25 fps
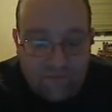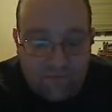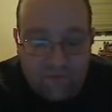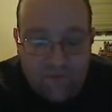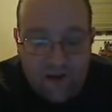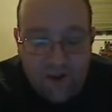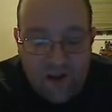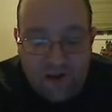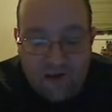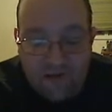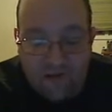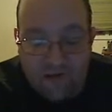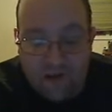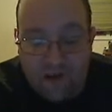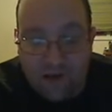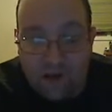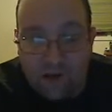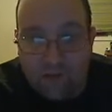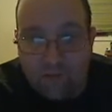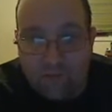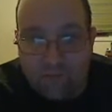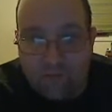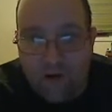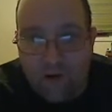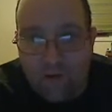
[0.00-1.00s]
big, you
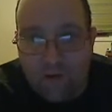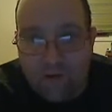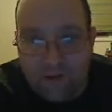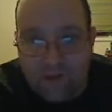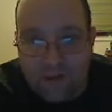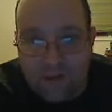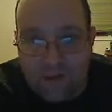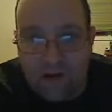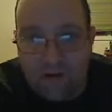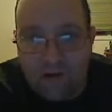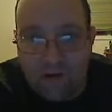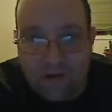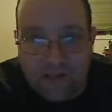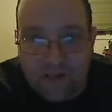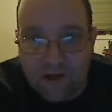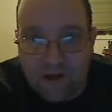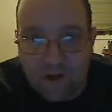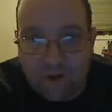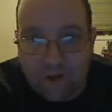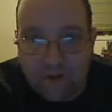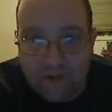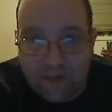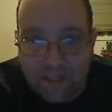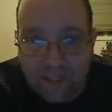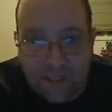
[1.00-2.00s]
know, focusing on it
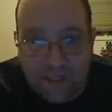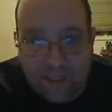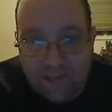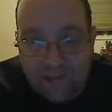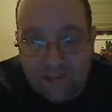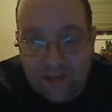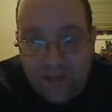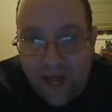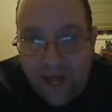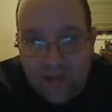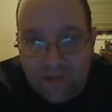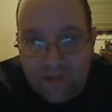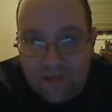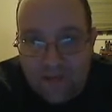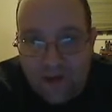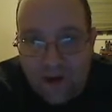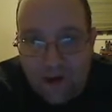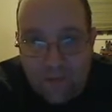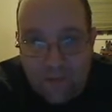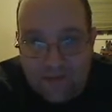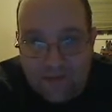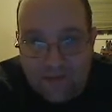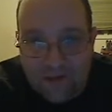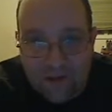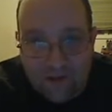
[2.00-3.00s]
so intently that I just
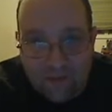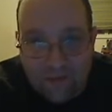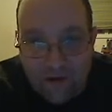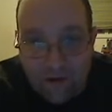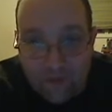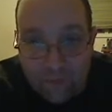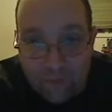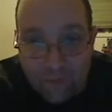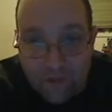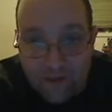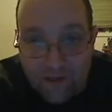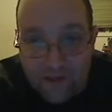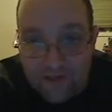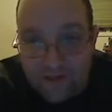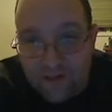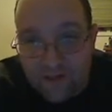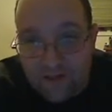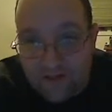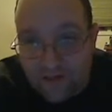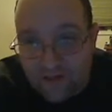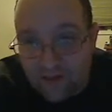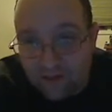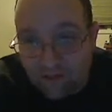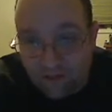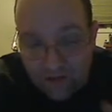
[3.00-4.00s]
tear myself all to pieces.
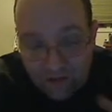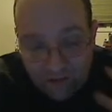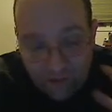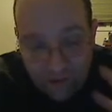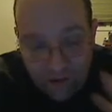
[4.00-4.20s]
So, you